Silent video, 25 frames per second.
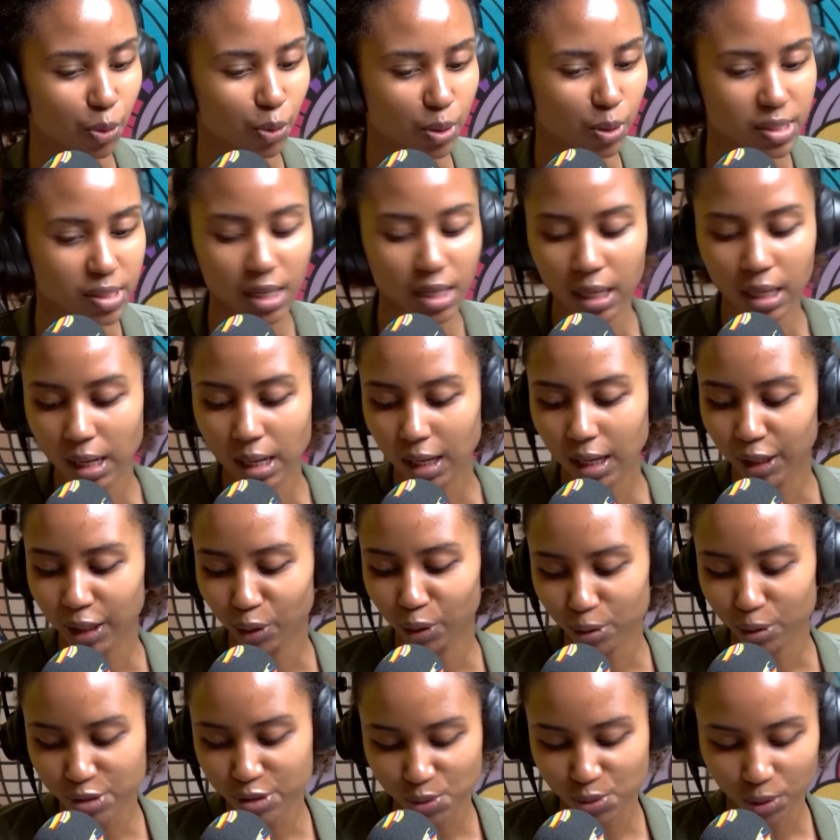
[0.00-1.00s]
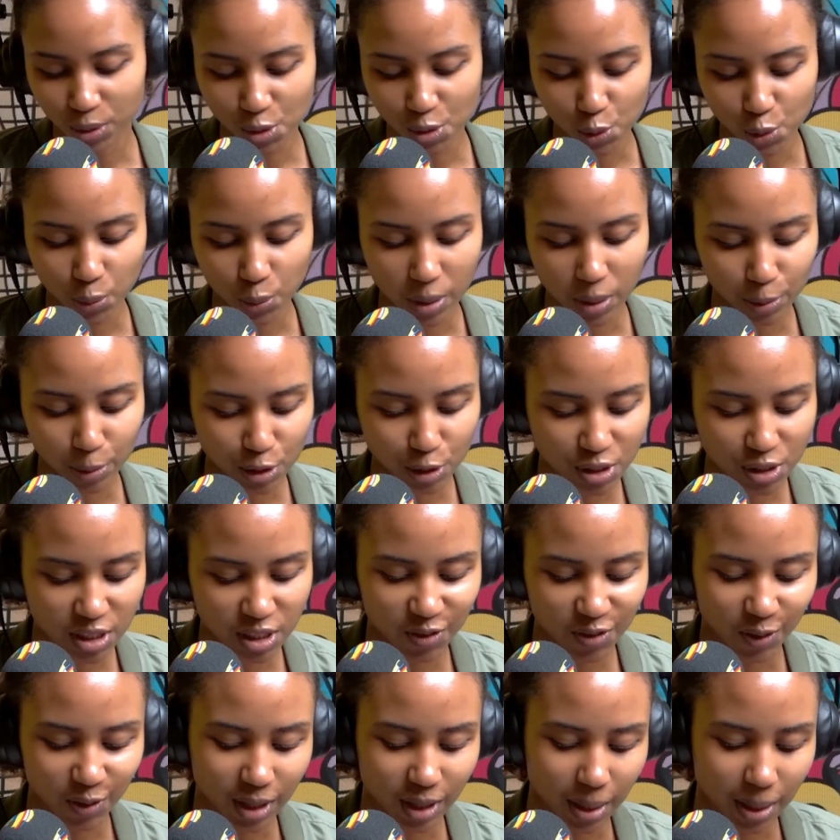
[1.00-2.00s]
of mm-hmm. course, and all students will be able to
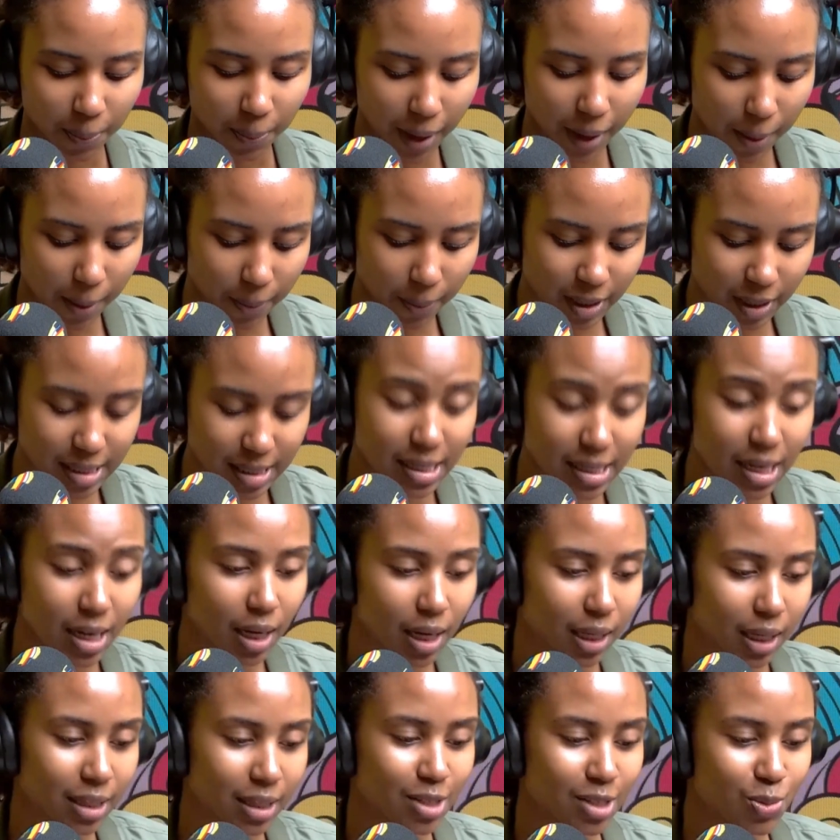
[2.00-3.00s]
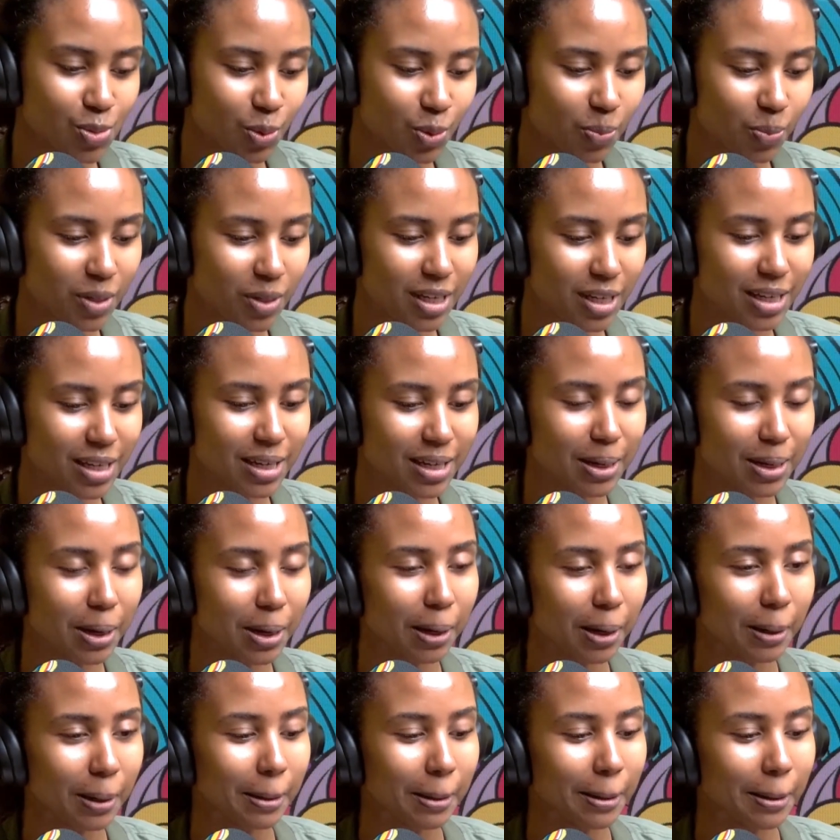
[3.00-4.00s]
sit for their papers. This will be
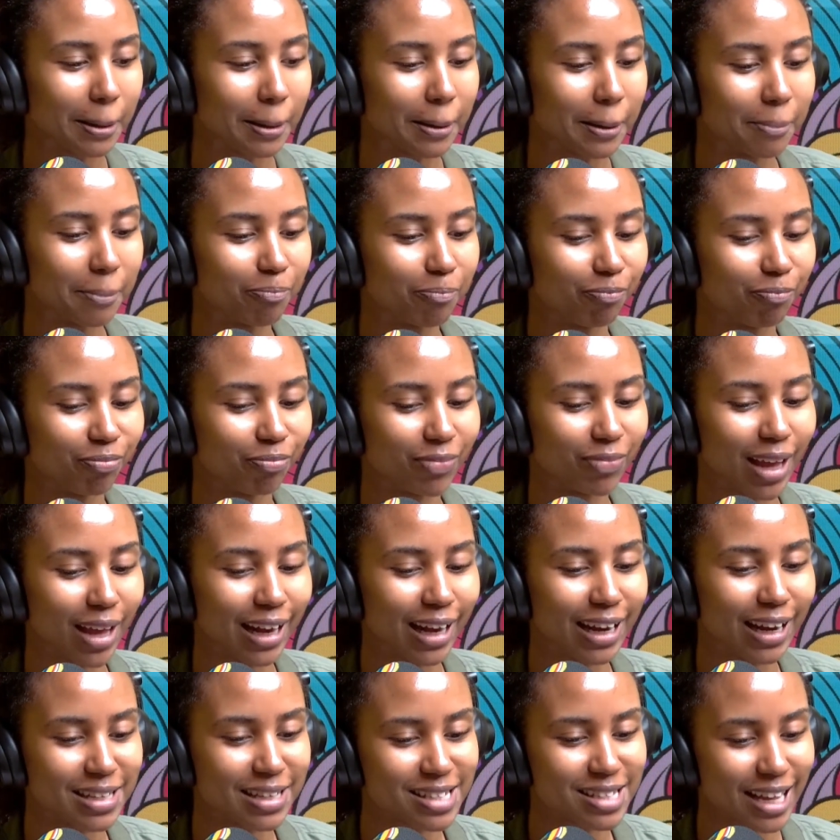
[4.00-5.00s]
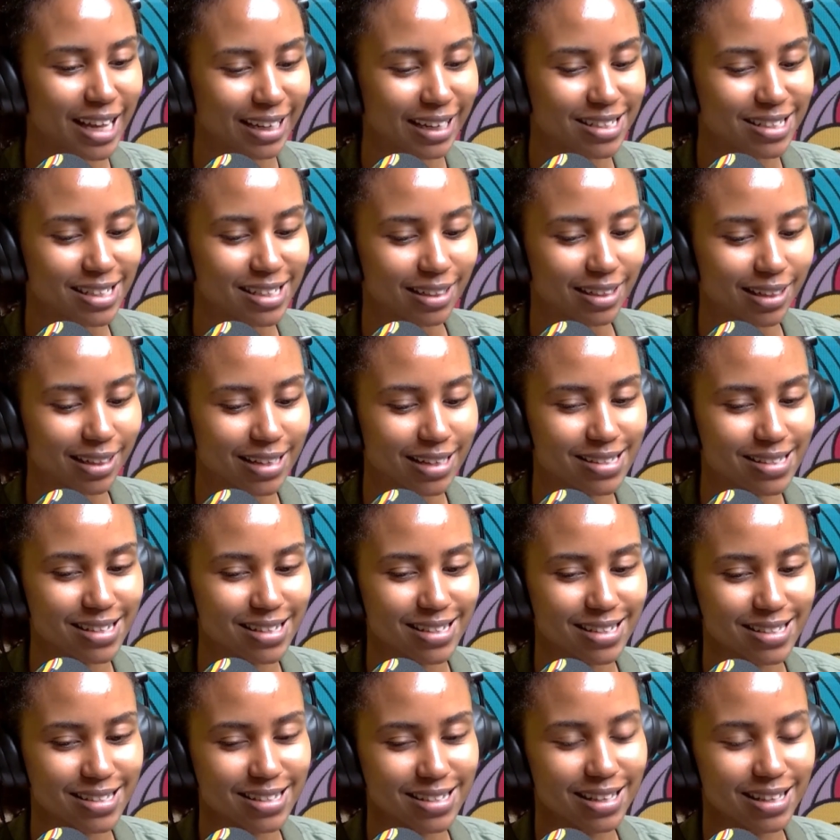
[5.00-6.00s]
a less hectic
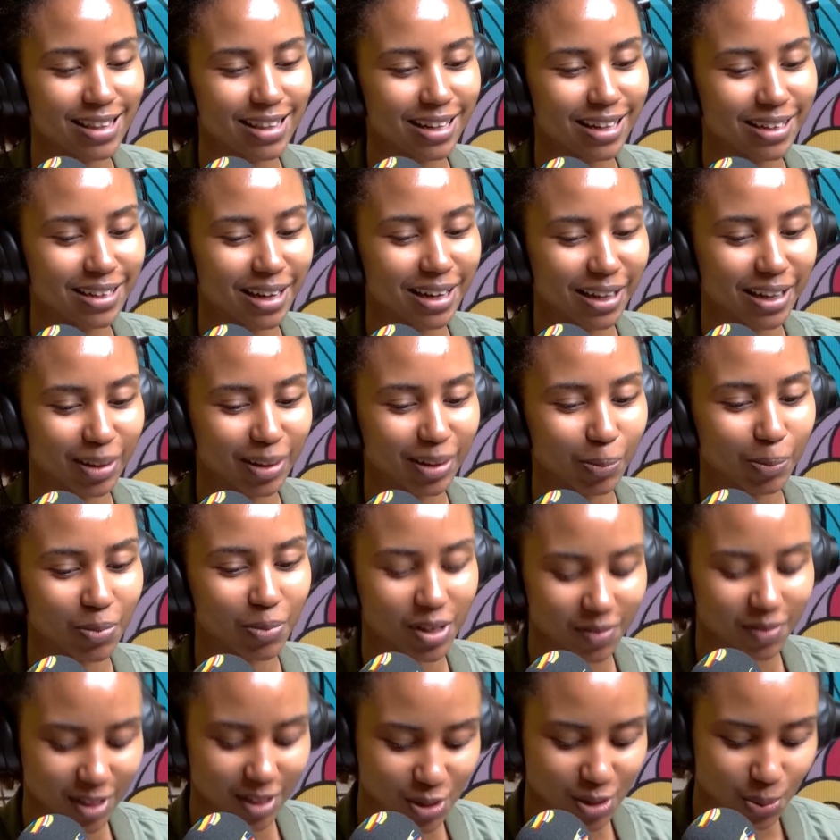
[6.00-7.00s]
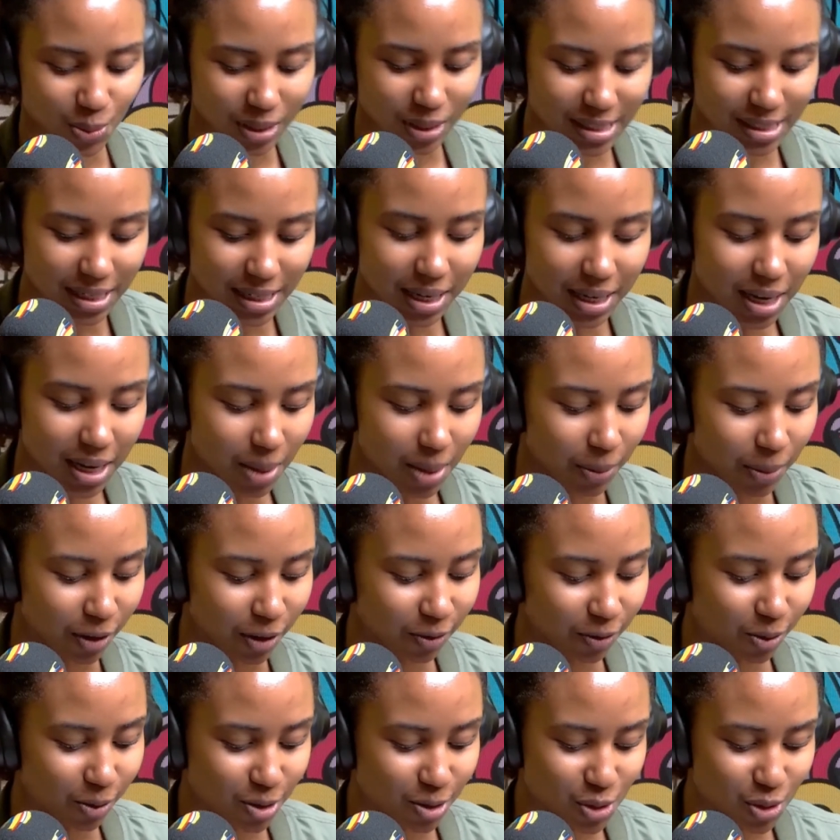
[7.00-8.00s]
KCSE than other previous ones. But
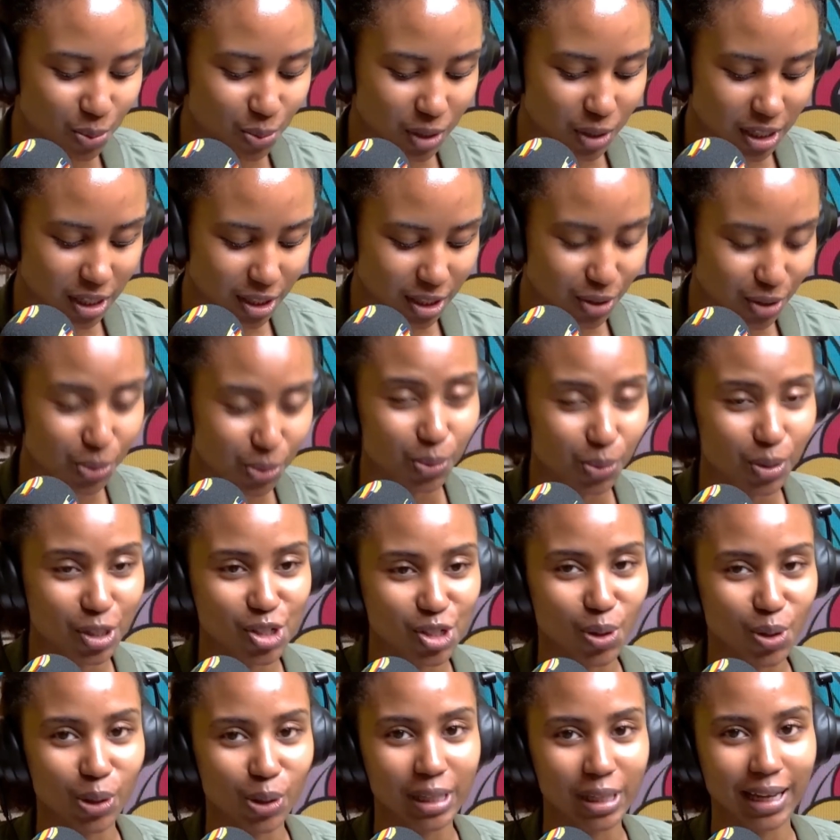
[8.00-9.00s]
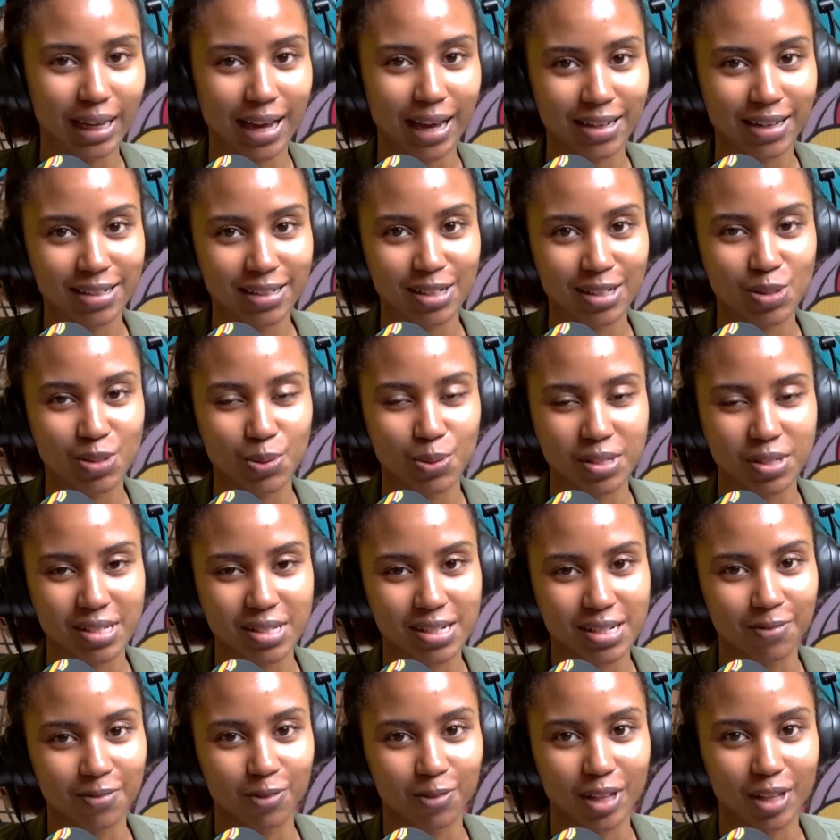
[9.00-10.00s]
of course, we do wish all the candidates who are
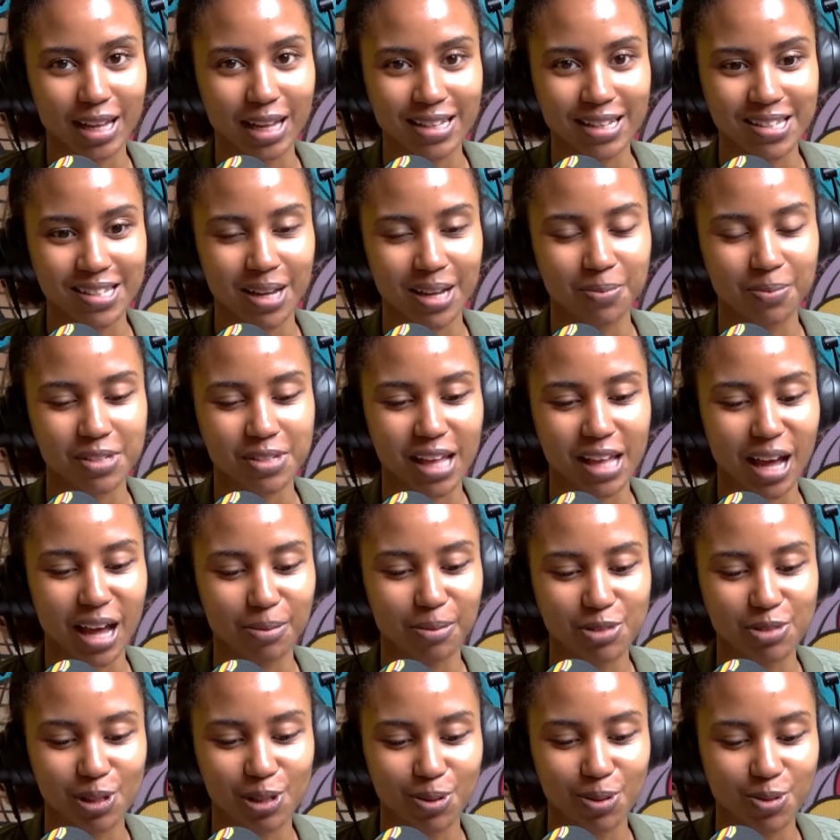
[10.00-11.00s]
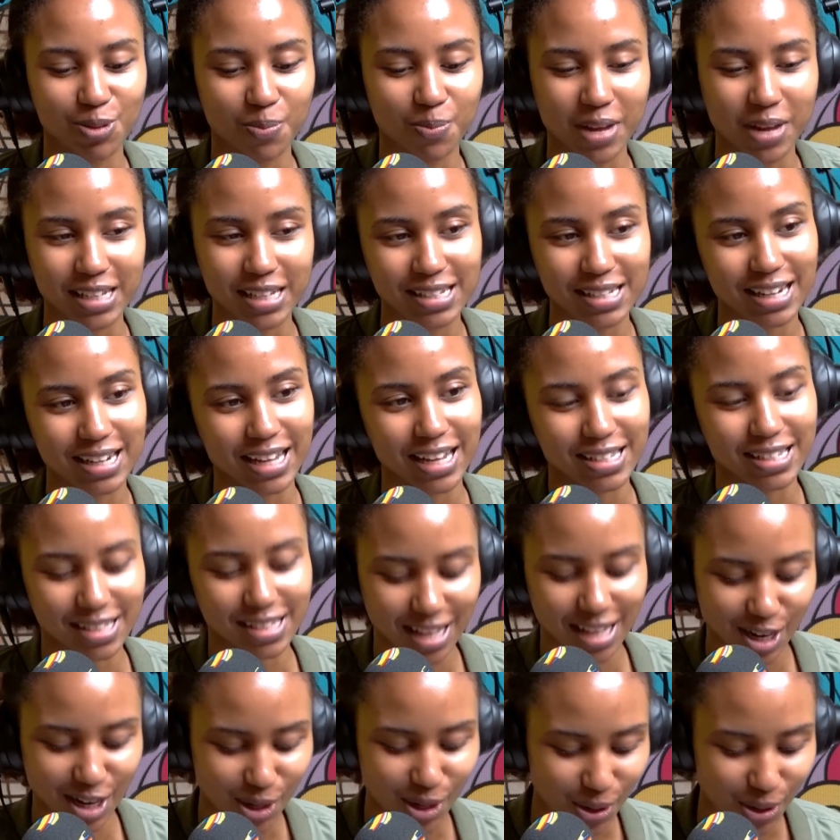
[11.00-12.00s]
sitting for their exams the absolute best as
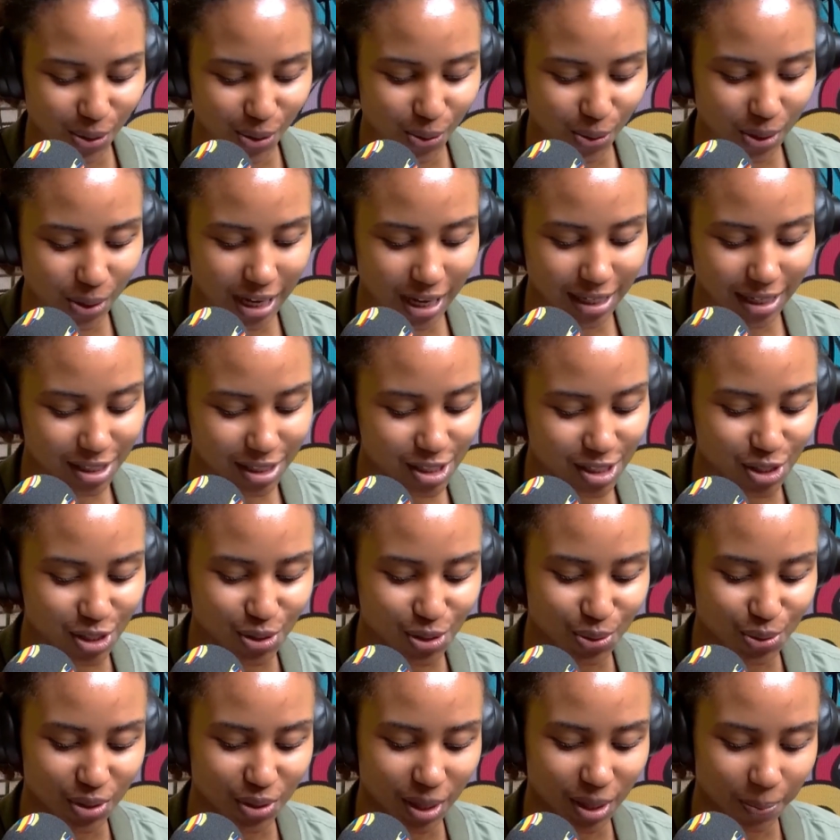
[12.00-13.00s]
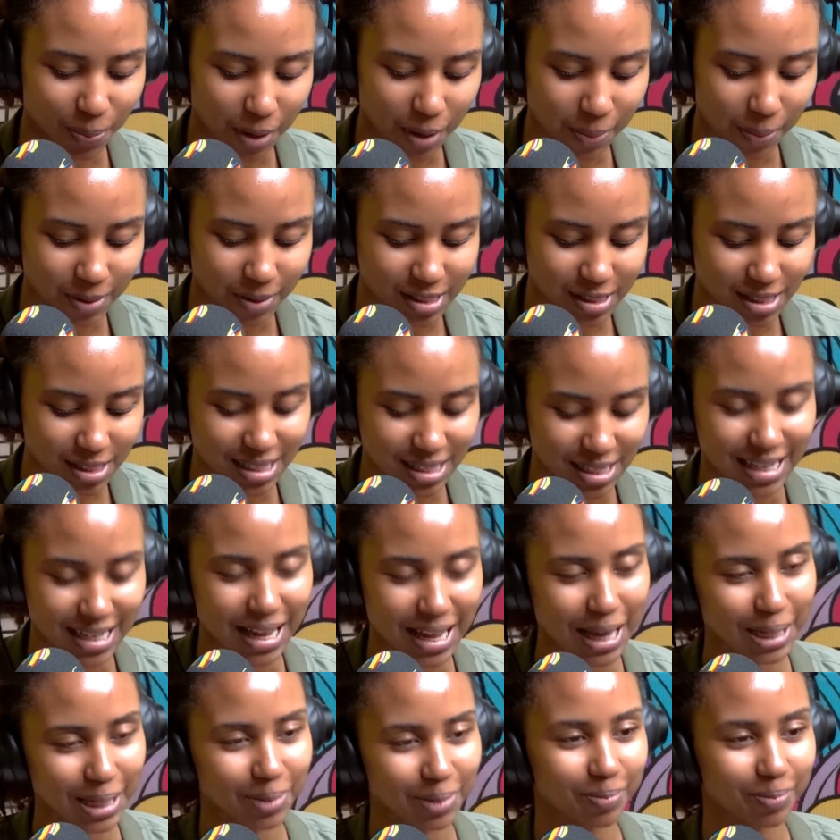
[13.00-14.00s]
they go in to do their papers today.